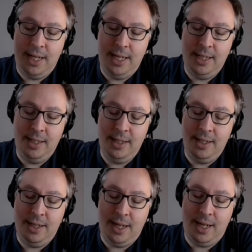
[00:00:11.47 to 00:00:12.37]
And
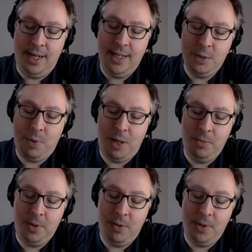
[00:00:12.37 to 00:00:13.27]
and I guess
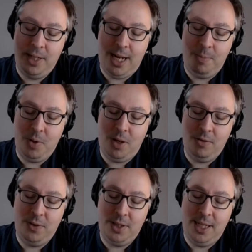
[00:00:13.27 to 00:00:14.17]
probably I would cap it
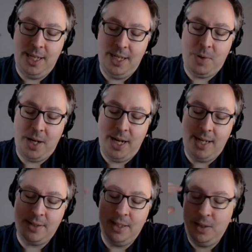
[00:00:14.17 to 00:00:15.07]
off at the end by
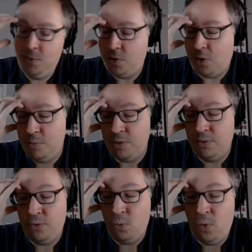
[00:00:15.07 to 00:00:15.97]
asking you in terms
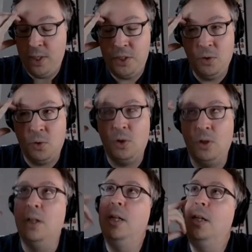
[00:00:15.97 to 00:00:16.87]
of what is your